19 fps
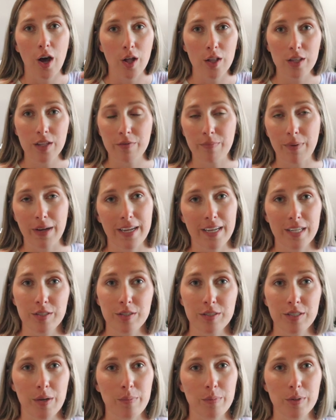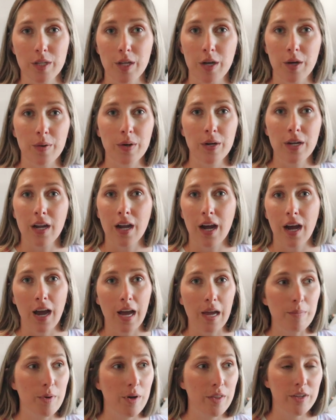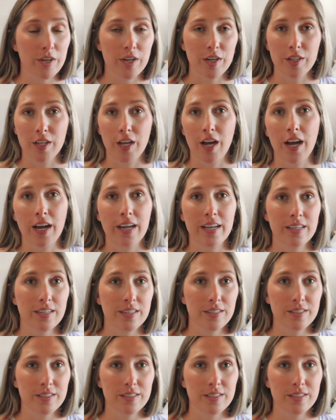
I'll leave my handle down below. I'm on there a lot